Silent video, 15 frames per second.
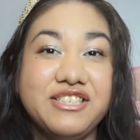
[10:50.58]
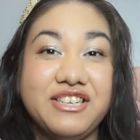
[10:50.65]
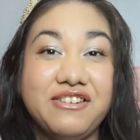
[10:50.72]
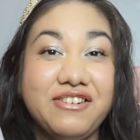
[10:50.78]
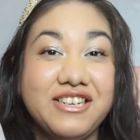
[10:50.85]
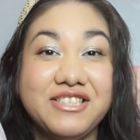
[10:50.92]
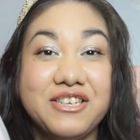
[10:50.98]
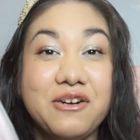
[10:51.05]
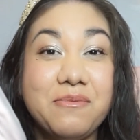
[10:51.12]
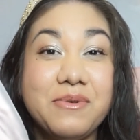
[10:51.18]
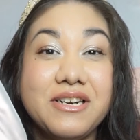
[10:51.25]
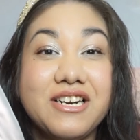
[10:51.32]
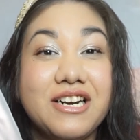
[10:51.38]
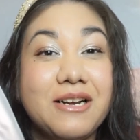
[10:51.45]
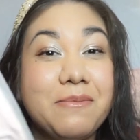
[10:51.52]
So let's
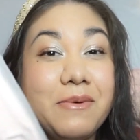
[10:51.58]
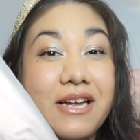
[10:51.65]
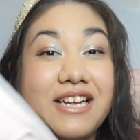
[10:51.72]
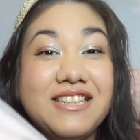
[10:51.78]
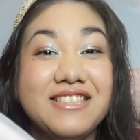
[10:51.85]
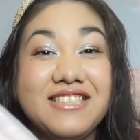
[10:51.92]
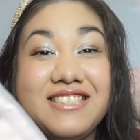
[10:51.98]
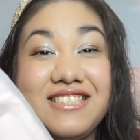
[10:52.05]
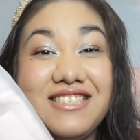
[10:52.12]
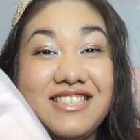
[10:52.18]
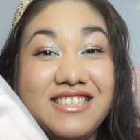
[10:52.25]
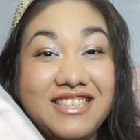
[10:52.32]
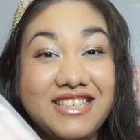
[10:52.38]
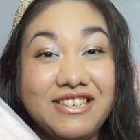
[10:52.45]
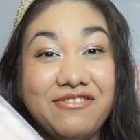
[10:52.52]
open it up and
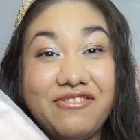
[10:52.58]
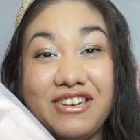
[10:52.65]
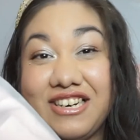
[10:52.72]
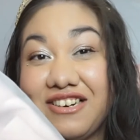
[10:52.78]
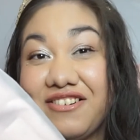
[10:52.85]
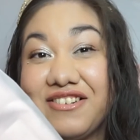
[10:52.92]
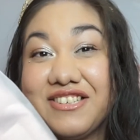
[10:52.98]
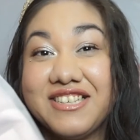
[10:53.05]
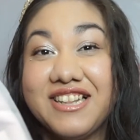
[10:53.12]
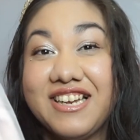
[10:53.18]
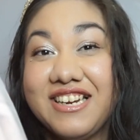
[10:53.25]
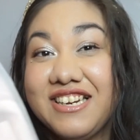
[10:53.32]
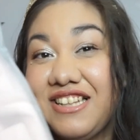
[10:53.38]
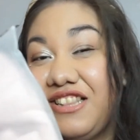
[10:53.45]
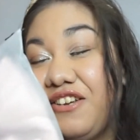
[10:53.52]
see what it looks
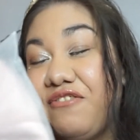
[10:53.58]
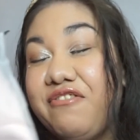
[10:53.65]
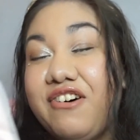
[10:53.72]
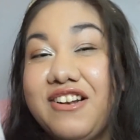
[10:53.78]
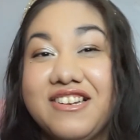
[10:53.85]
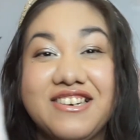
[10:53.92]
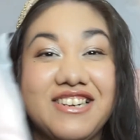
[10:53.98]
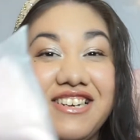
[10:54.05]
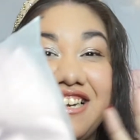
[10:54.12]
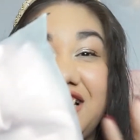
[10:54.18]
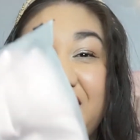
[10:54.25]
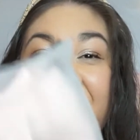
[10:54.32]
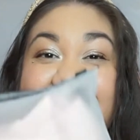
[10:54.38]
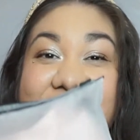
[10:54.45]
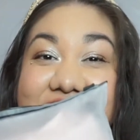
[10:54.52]
like and the quality
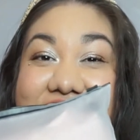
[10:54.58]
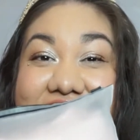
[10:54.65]
and all